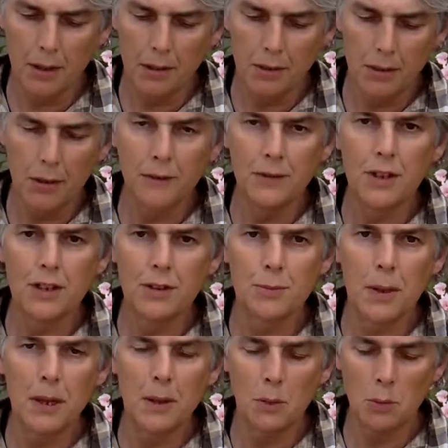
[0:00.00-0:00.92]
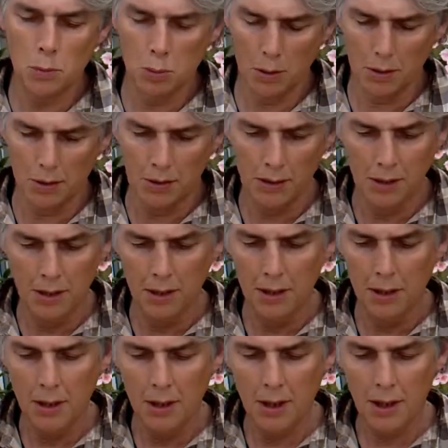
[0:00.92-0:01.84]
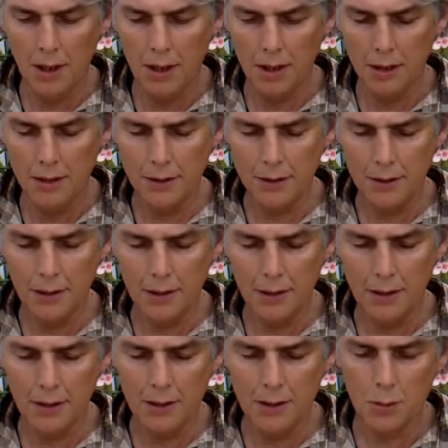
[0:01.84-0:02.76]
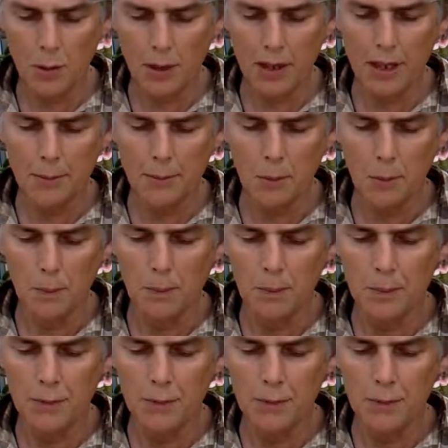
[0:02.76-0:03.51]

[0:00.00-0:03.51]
and I've just peeled one and uh, it's quite edible.